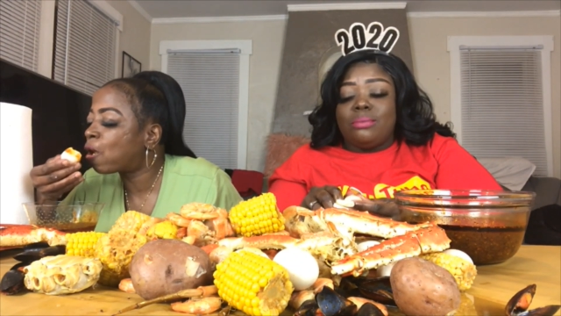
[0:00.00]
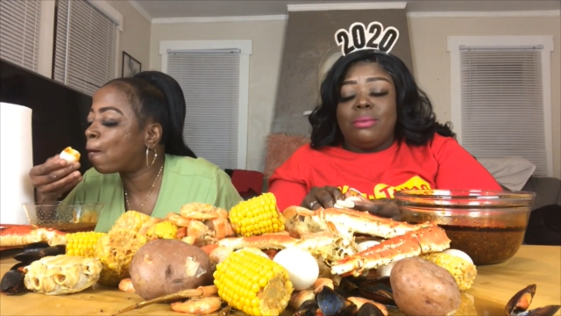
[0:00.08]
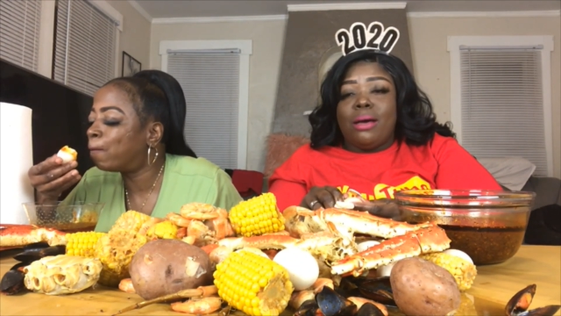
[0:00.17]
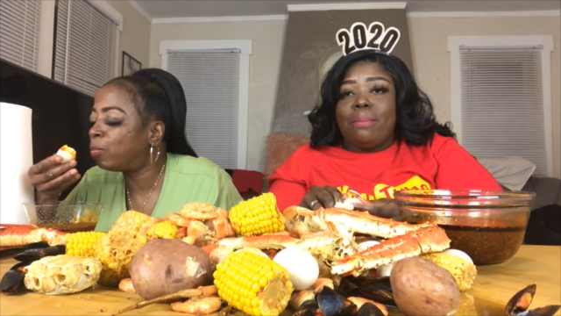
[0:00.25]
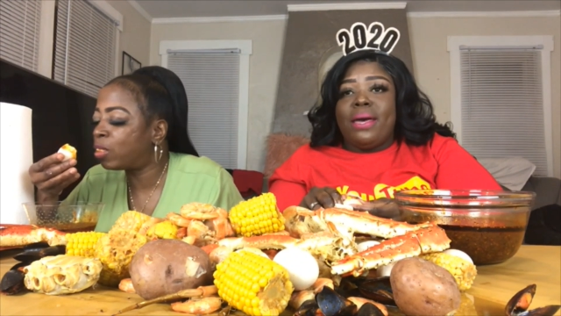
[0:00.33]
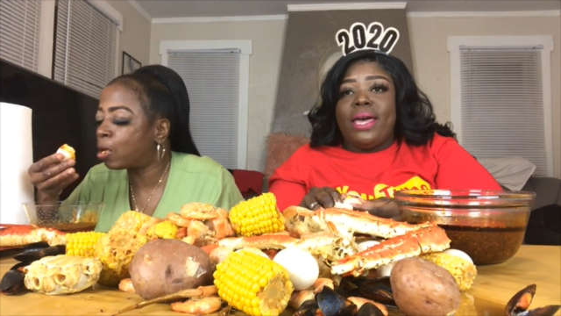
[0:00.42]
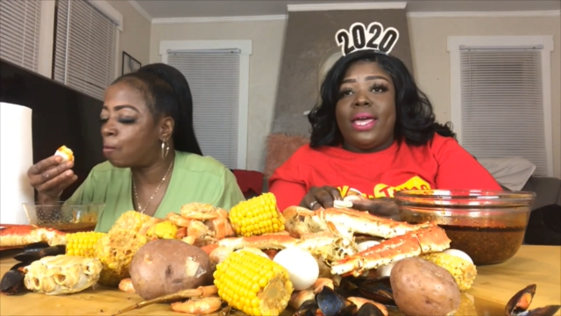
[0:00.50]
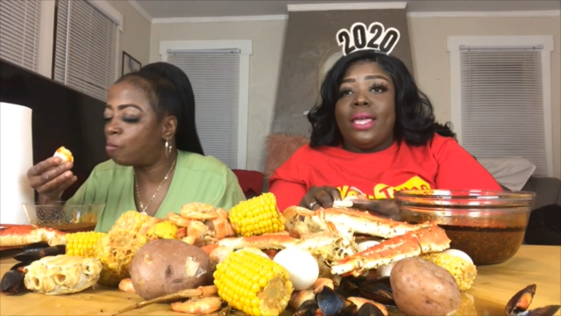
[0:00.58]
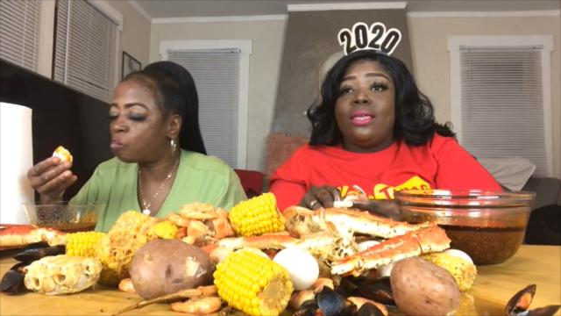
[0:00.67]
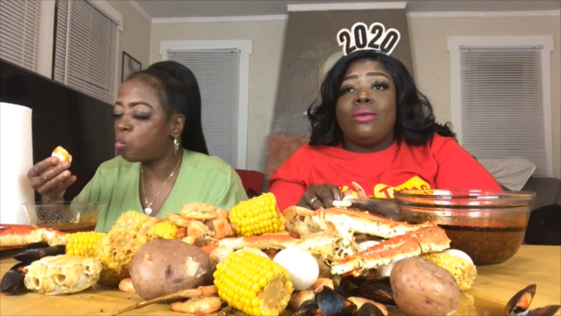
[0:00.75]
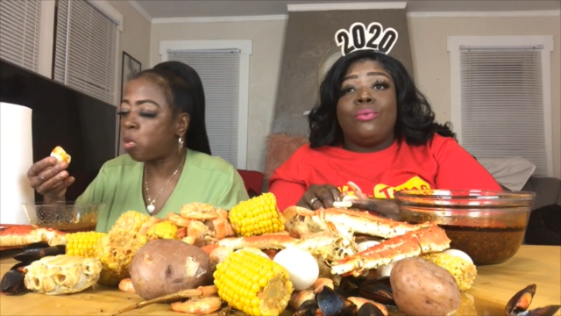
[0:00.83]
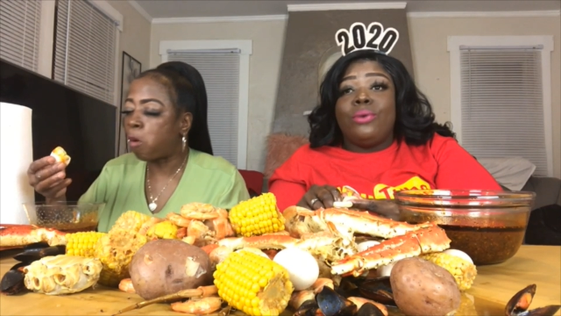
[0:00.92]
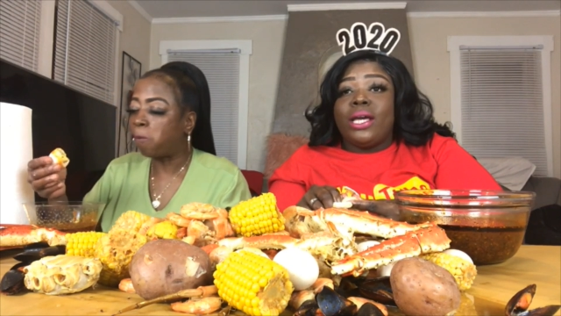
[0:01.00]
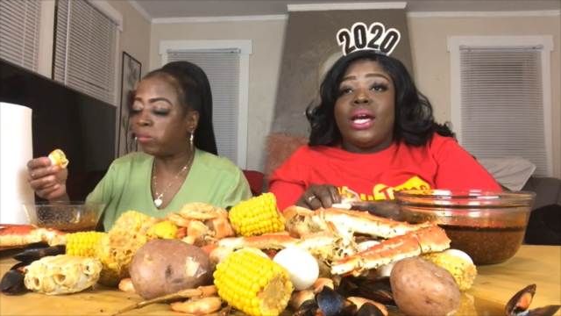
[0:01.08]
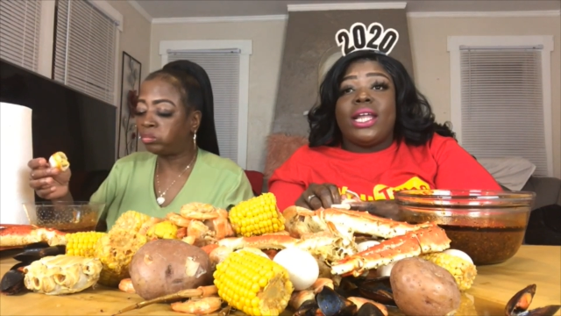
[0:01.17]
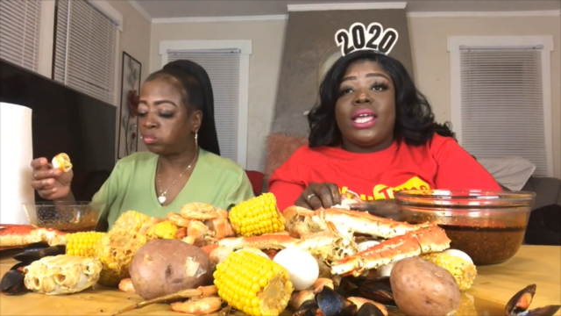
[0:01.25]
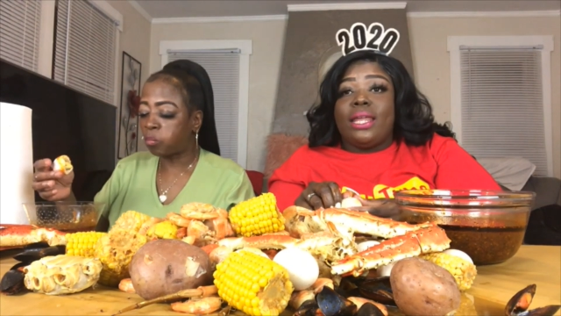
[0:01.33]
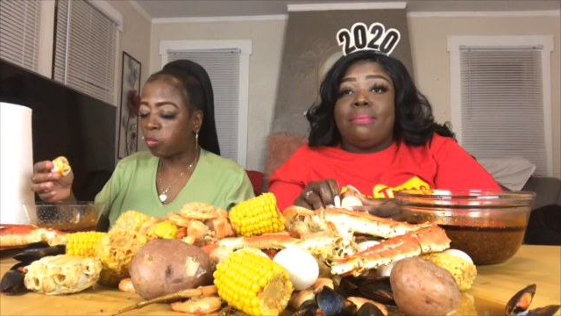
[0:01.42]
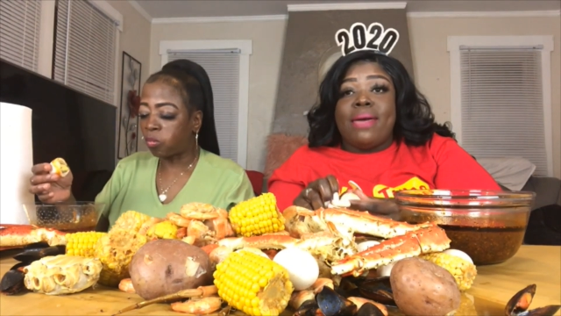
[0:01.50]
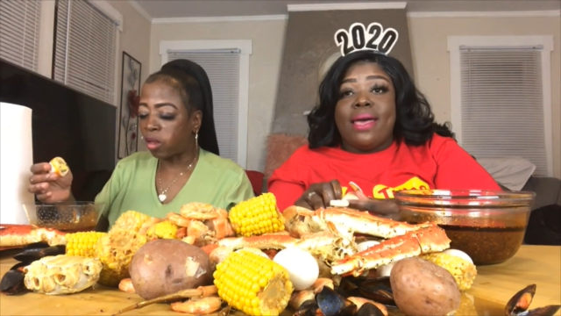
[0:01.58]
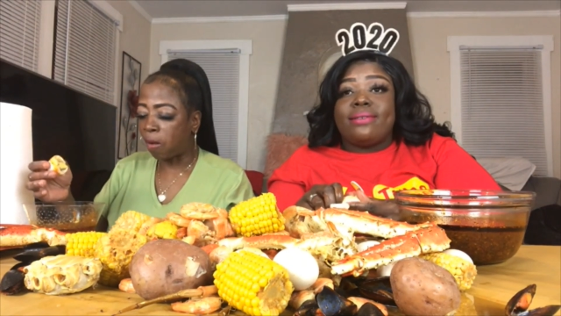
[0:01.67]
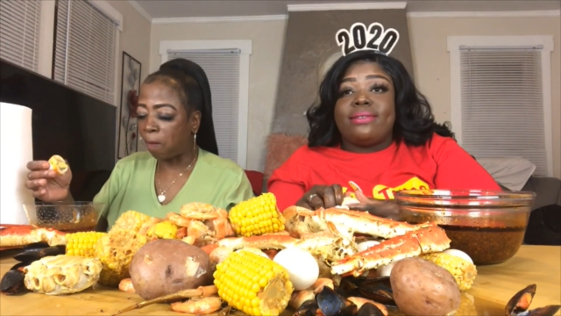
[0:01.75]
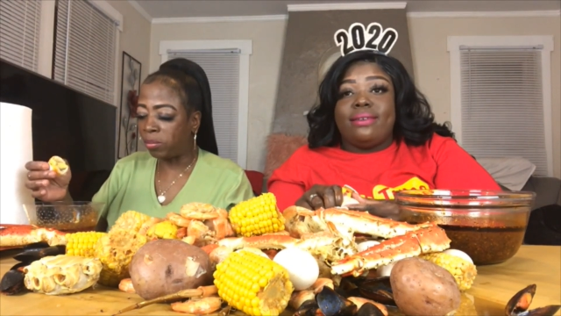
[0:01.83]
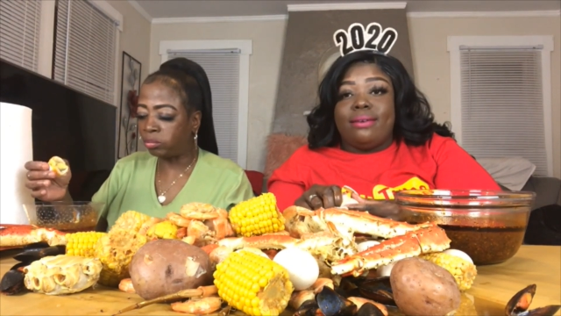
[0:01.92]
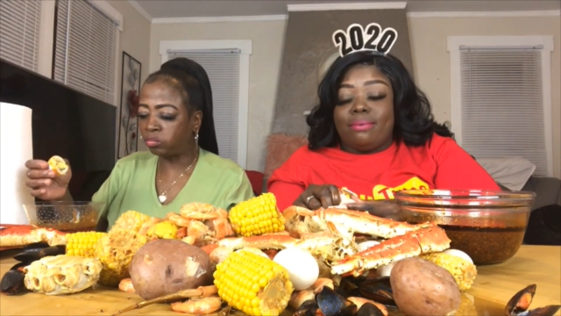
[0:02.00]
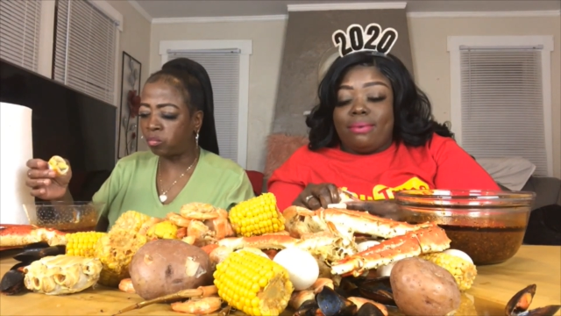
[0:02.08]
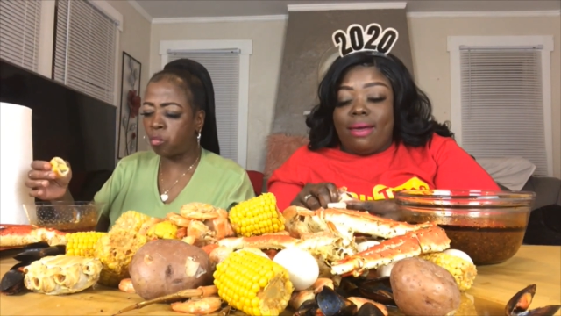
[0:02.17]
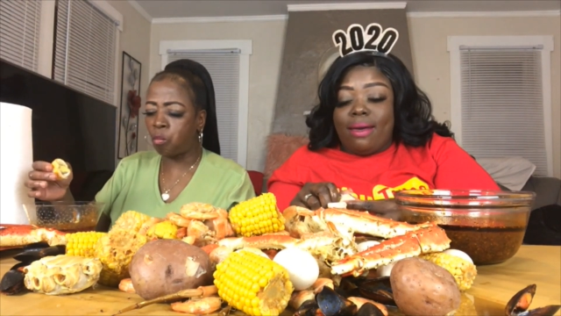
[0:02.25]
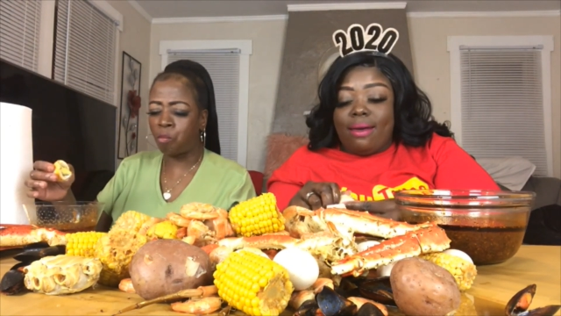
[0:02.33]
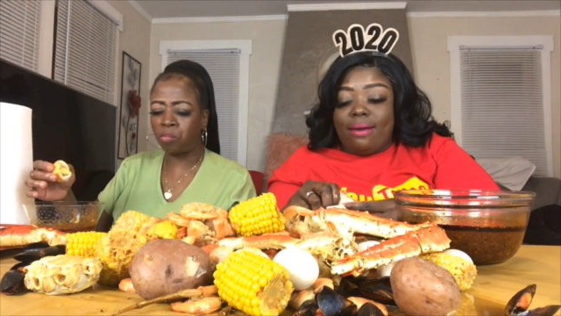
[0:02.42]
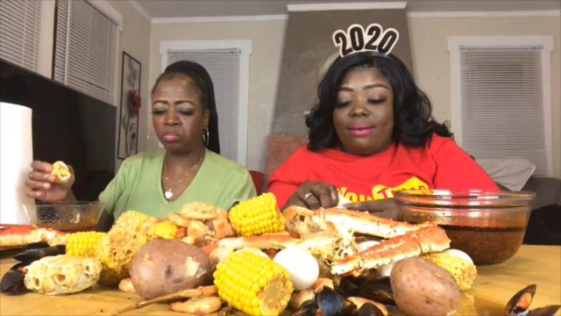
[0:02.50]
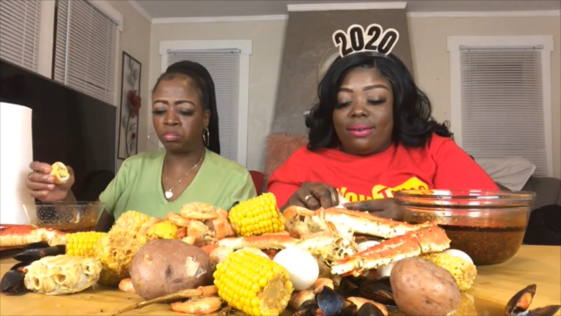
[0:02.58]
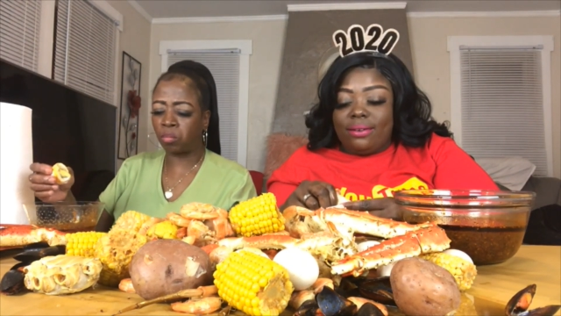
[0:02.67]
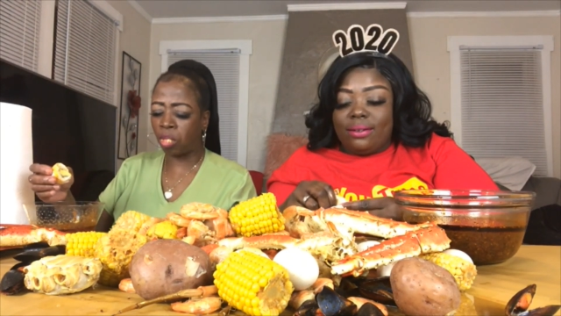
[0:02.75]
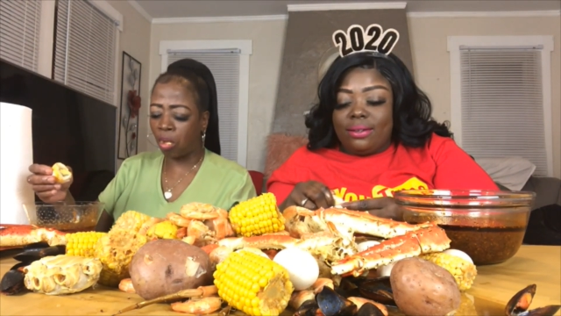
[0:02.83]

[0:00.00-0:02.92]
Speaker 1: mukbang, we gonna get messy, okay? Mm.